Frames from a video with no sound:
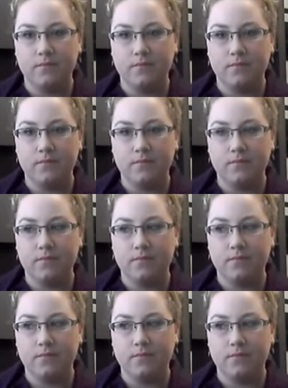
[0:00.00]

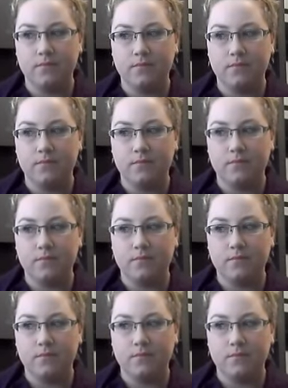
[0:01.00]

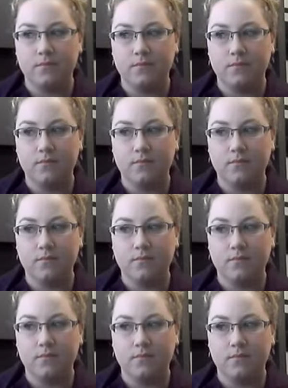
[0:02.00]

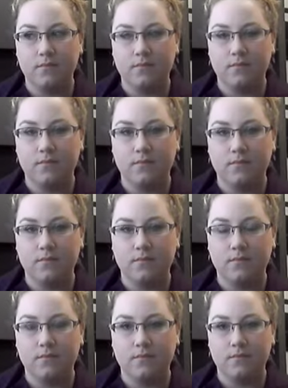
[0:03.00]

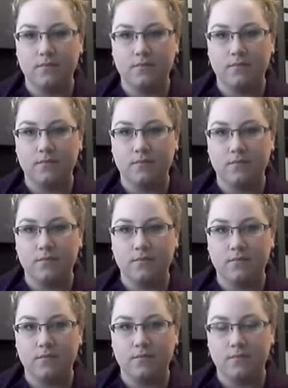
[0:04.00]

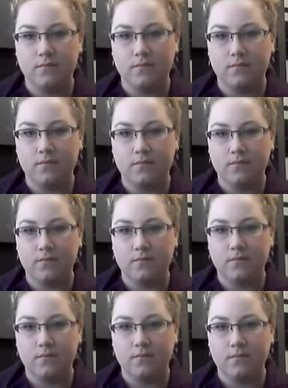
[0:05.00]

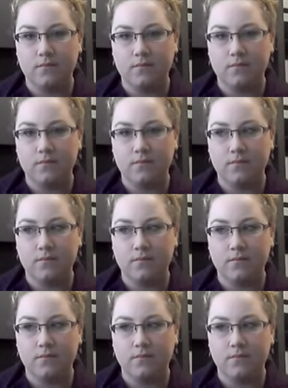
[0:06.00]

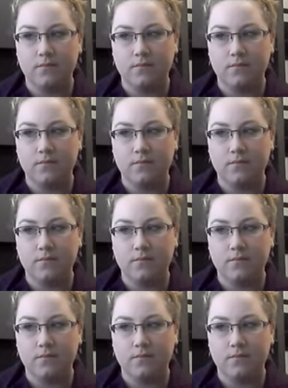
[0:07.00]
(not speaking)